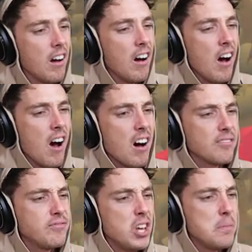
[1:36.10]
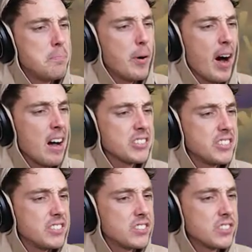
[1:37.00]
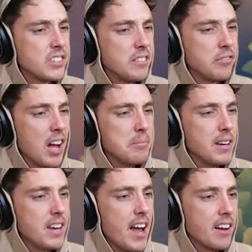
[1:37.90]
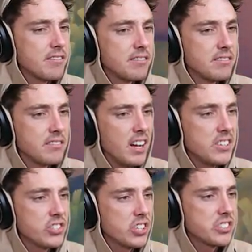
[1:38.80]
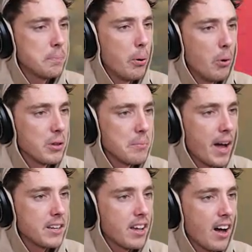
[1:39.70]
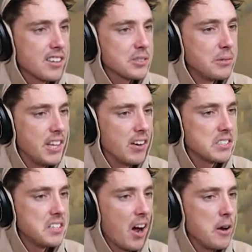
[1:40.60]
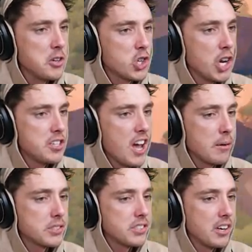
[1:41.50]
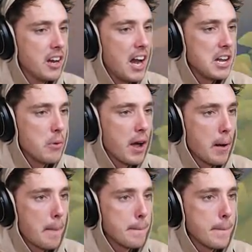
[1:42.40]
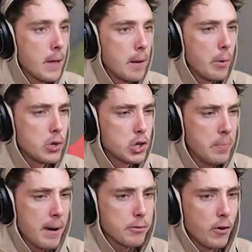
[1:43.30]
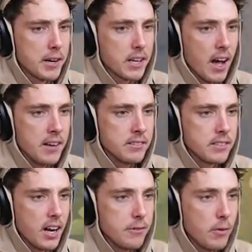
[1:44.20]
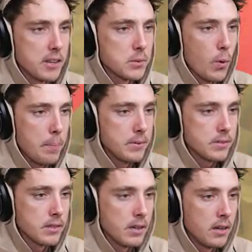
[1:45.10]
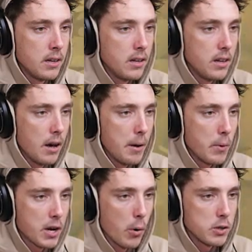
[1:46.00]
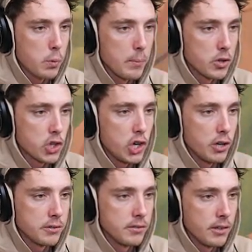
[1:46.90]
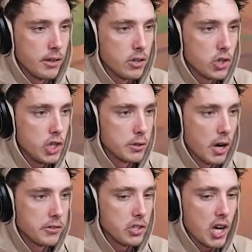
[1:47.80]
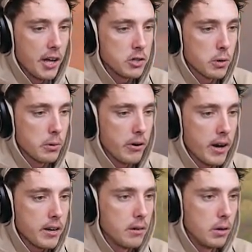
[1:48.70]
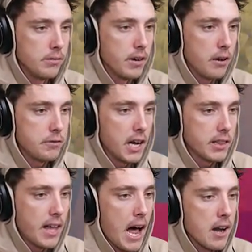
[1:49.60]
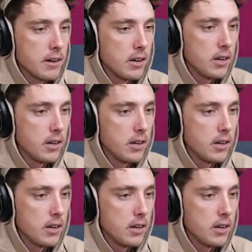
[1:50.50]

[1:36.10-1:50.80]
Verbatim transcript: Ah, you bastards. You've let me down. It's just a poorly made castle. There is no shit towers anywhere. But we should be able to find a gun, you know, find some weapons. I mean, we could always win with a shield. Shield only challenge, what do we reckon? Well, no, forget that.